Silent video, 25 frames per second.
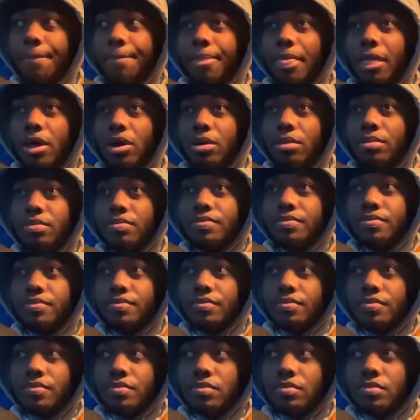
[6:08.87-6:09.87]
Um,
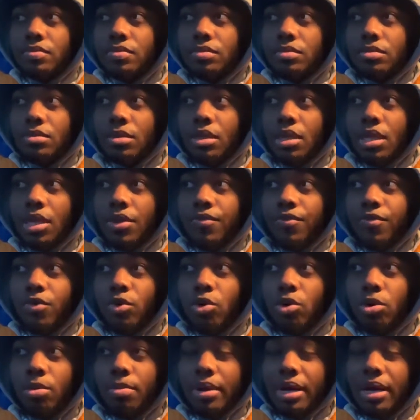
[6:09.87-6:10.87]
for
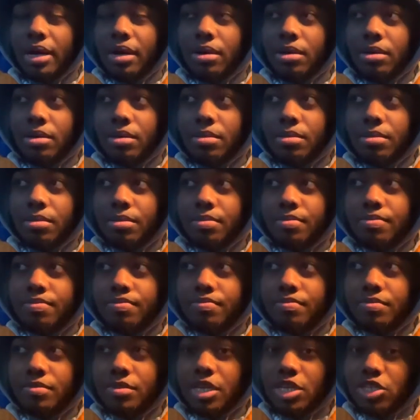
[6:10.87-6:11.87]
all my um
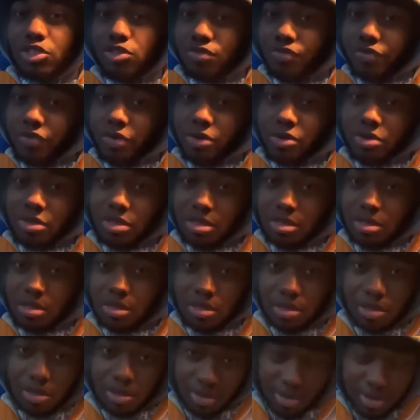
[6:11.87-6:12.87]

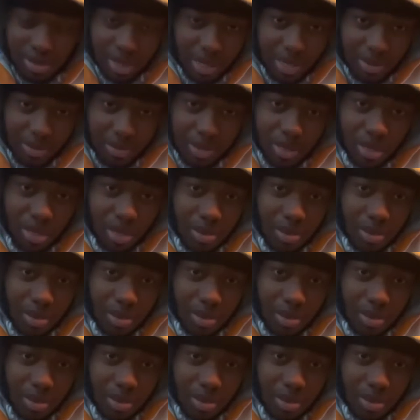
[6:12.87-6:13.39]
introverts like me,